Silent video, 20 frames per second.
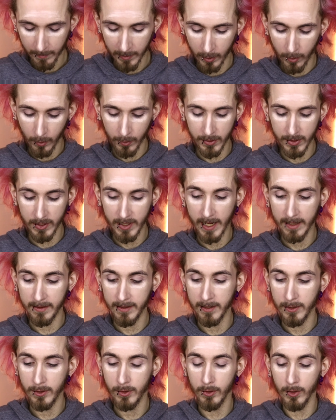because
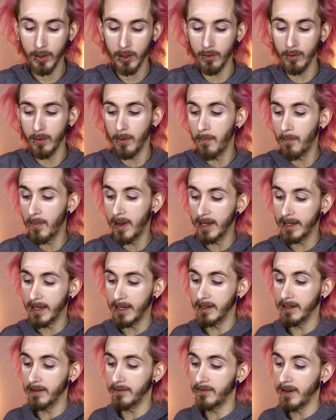that is, you know,
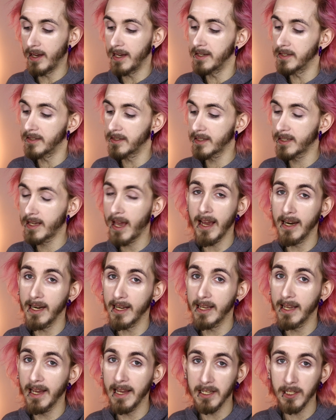making the face
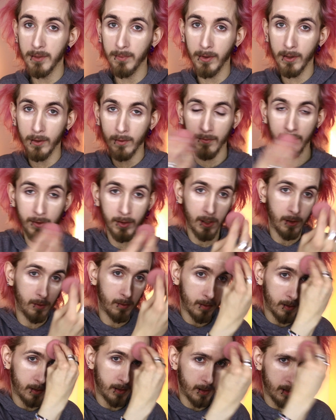kinda crease proof, you know,
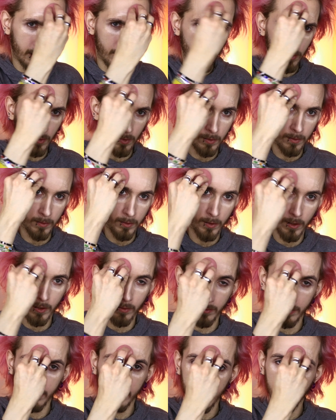or, you
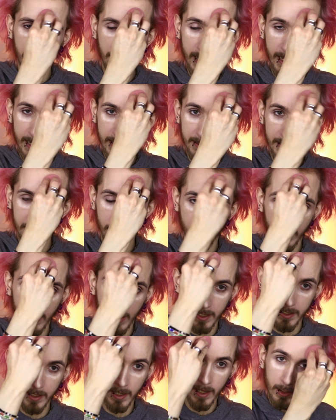know, the places where
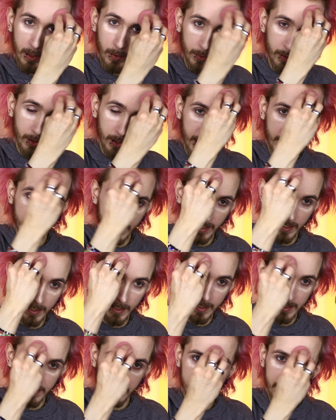I usually
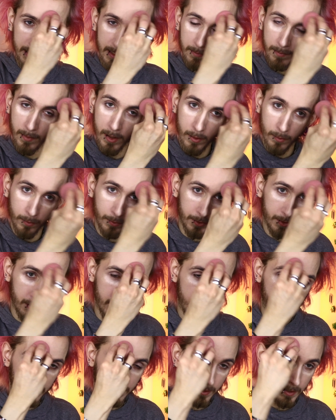crease the
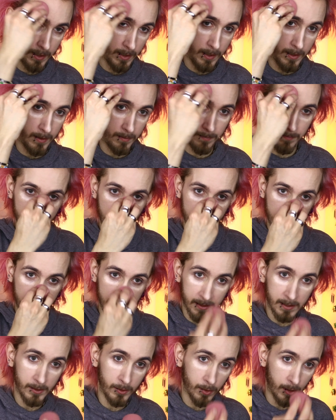most, and that
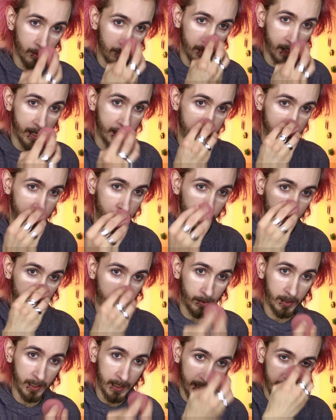is, you know, nice not
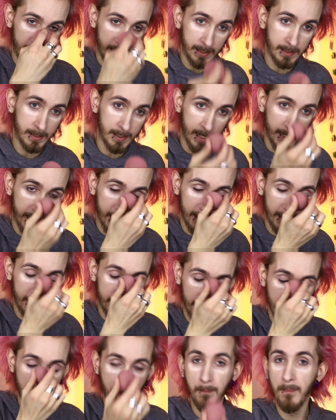to crease like a
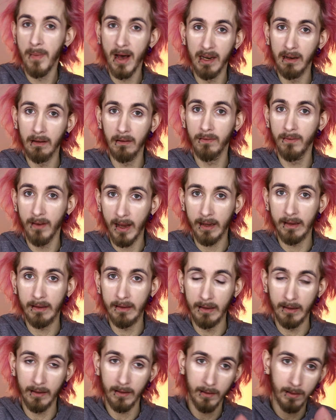little
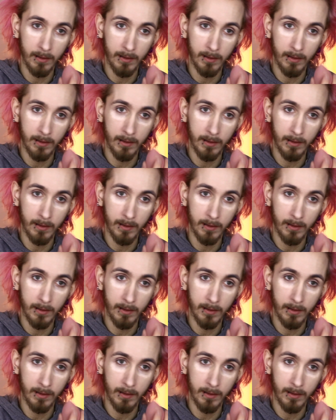motherfucker.